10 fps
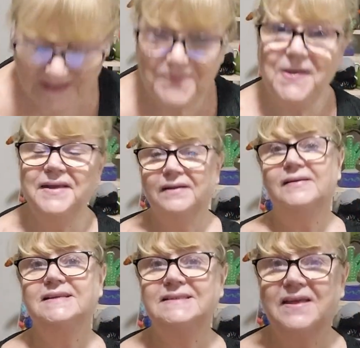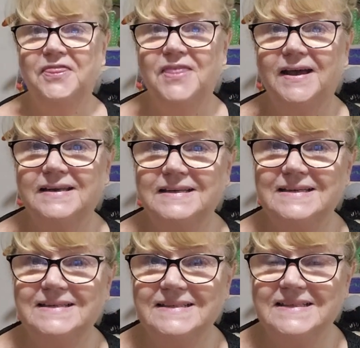Anyway, guys, that
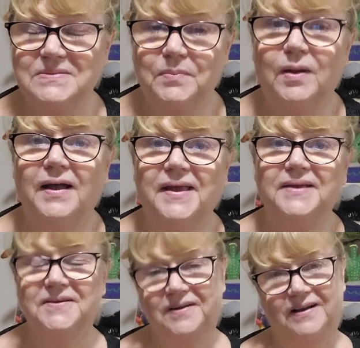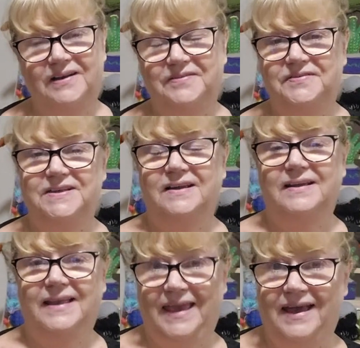is my craft
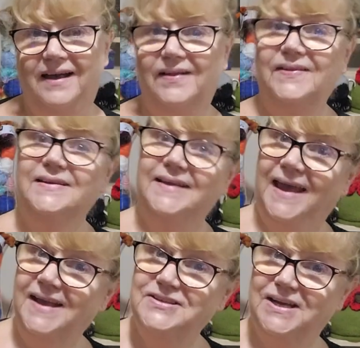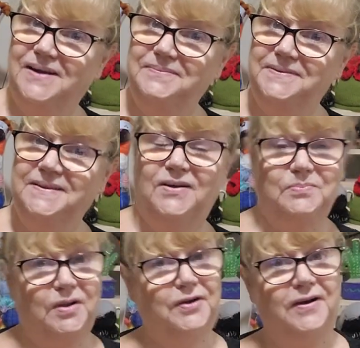Cal catch up,
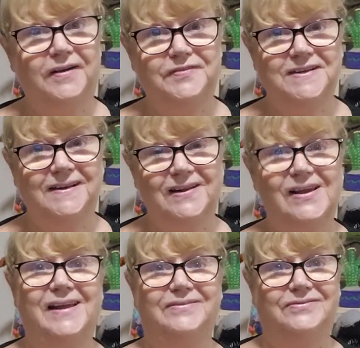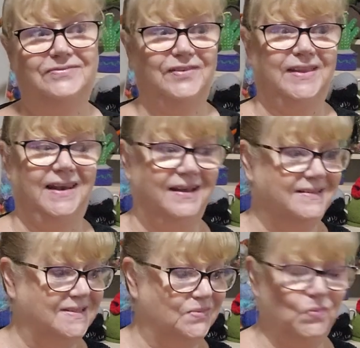my crafting life for the
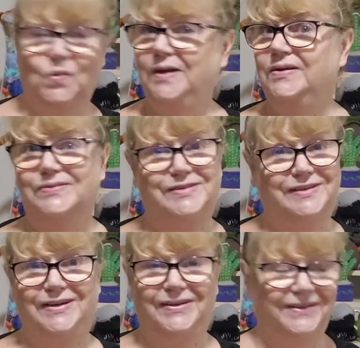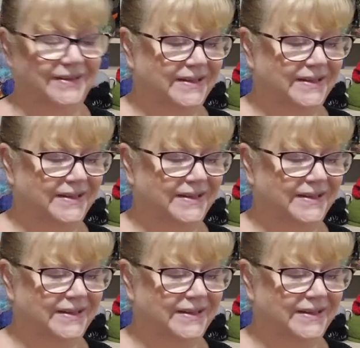last week or so.